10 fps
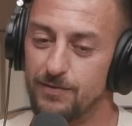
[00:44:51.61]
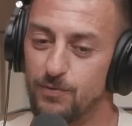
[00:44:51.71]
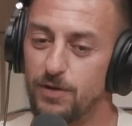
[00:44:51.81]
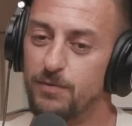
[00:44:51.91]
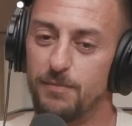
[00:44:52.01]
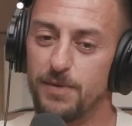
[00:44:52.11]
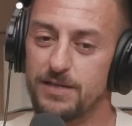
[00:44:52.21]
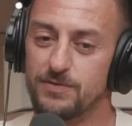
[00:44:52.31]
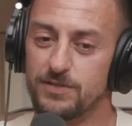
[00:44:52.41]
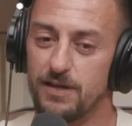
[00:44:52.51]
one of my
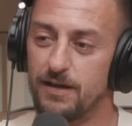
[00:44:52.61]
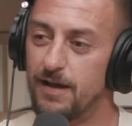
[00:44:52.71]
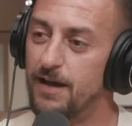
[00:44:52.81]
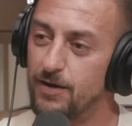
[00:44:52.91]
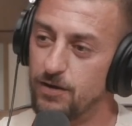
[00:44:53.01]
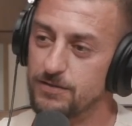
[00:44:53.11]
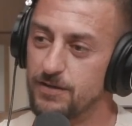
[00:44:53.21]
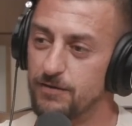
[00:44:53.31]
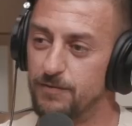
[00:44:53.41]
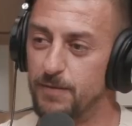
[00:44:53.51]
mates was like,
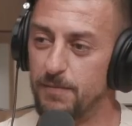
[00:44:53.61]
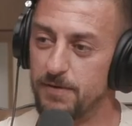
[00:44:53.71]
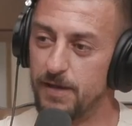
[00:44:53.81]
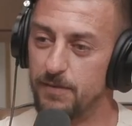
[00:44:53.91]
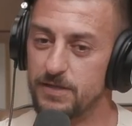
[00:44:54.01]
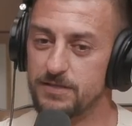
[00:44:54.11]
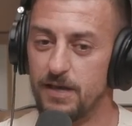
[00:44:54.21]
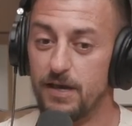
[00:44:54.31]
Gonzo from the Muppet Babies,